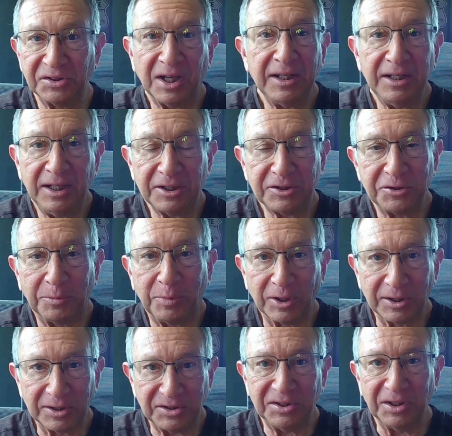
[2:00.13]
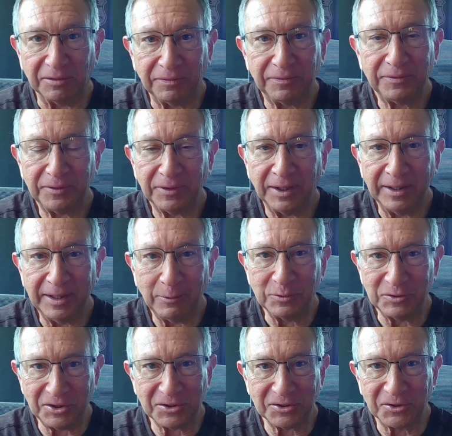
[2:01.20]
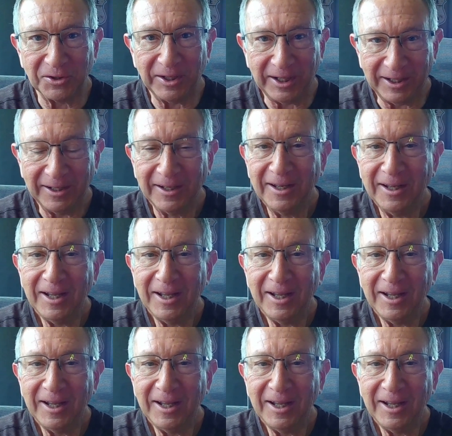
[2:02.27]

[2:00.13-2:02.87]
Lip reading: Zion National Park itself. That was yesterday.